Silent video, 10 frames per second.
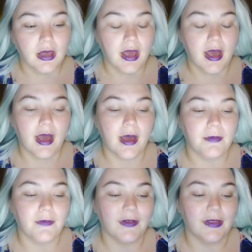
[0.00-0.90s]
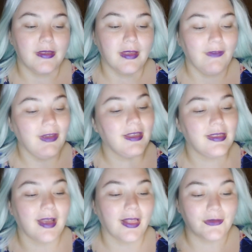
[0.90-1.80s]
for, I think it's
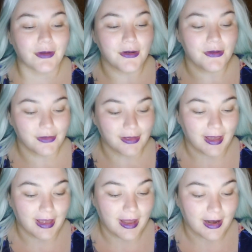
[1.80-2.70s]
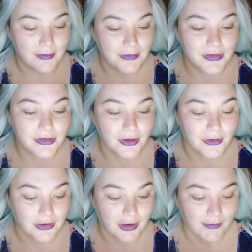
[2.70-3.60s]
ZellaRose. Again, I'm so
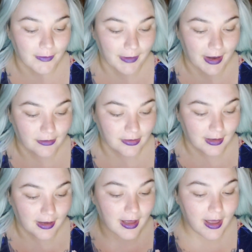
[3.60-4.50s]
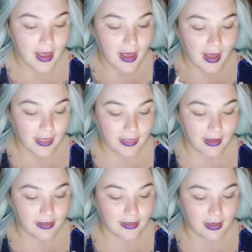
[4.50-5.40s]
sorry for mispronouncing it. And
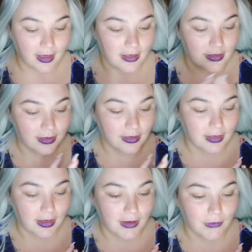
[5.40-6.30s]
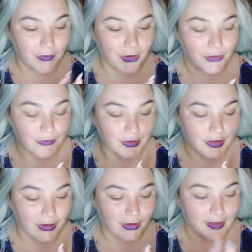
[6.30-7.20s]
this is the woman who runs
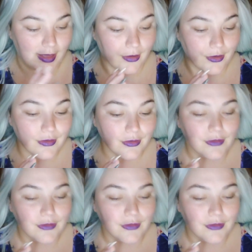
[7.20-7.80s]
it herself